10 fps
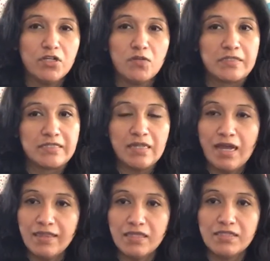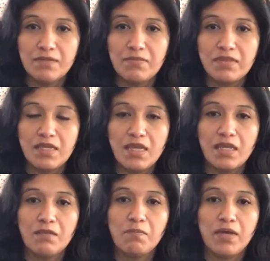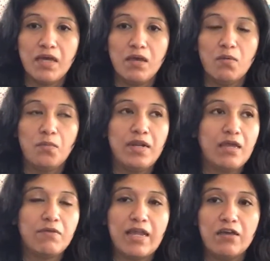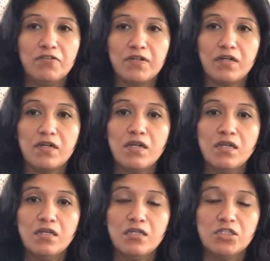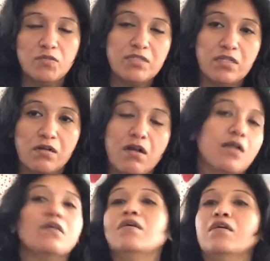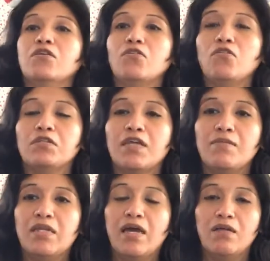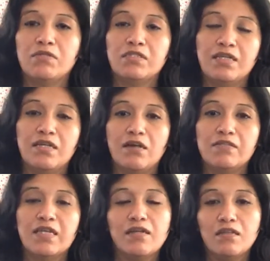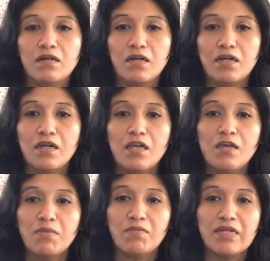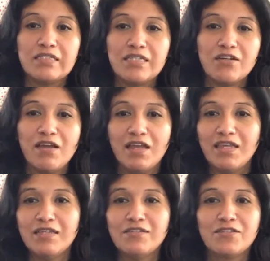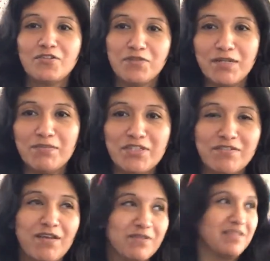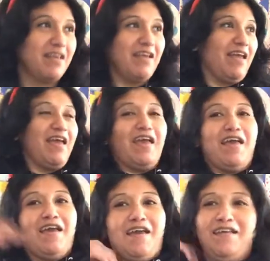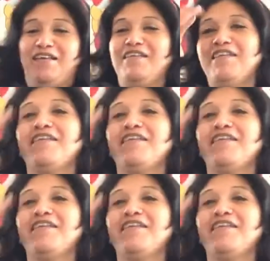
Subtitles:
You know, it's not the same thing, but when I went out there, she was in the car, you know, the whole time, and I was standing outside of the car. But when I seen her, I like screamed too. I was like, ah!